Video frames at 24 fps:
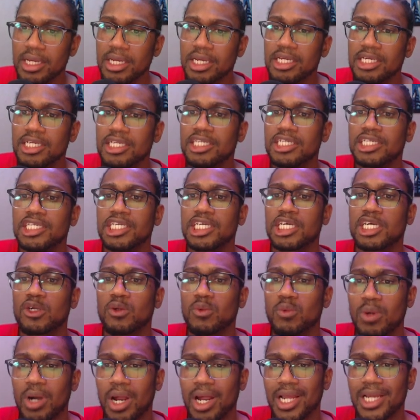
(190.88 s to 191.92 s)
She
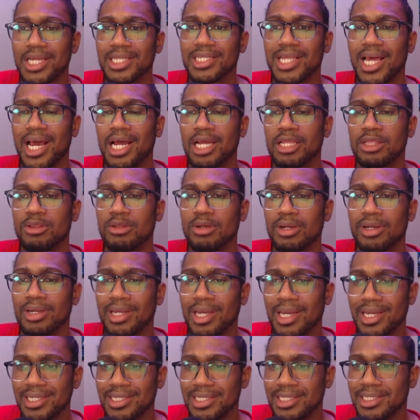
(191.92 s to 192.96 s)
crieth at the
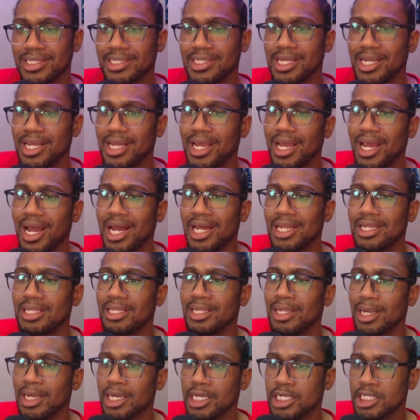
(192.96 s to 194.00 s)
gates, at the
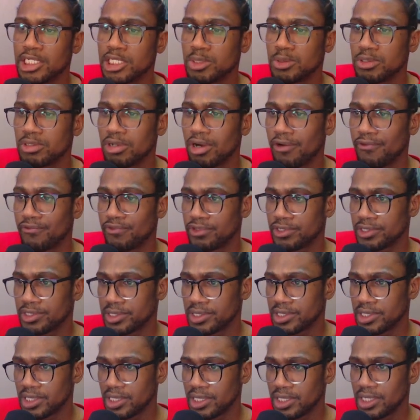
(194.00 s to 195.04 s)
entry of the
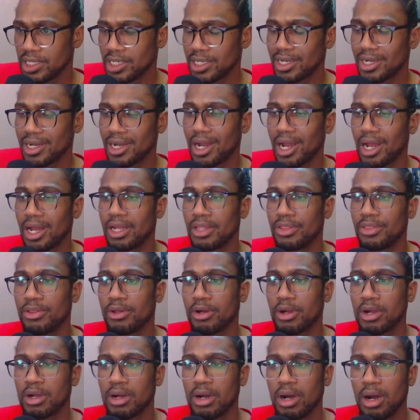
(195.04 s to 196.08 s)
city, and the
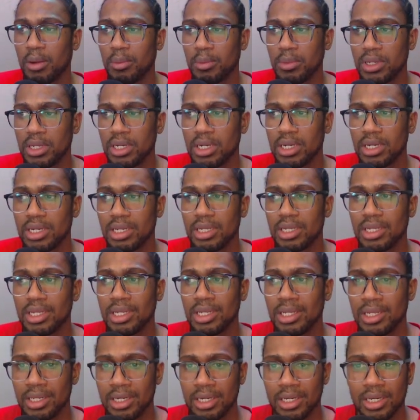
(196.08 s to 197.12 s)
coming
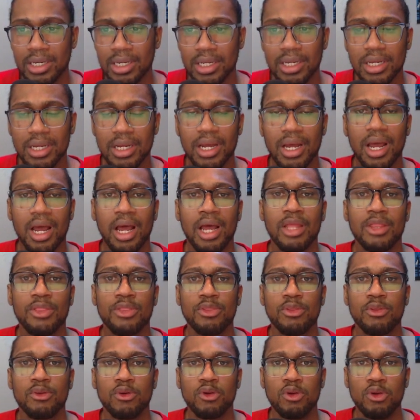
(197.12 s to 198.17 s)
in, at
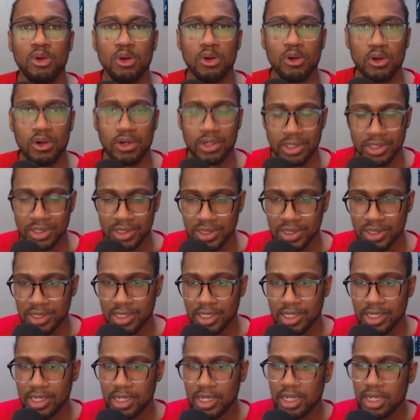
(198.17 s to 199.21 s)
the doors.
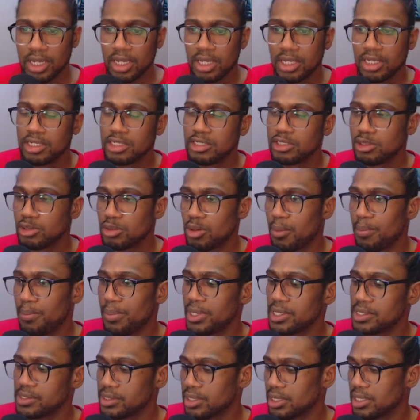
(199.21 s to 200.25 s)
So
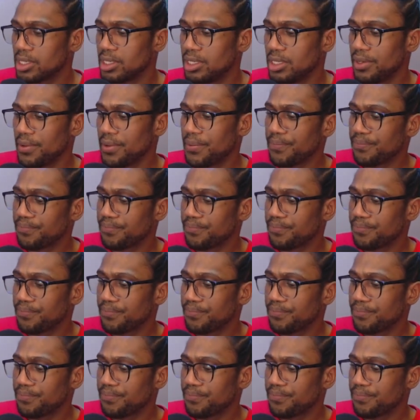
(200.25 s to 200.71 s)
basically,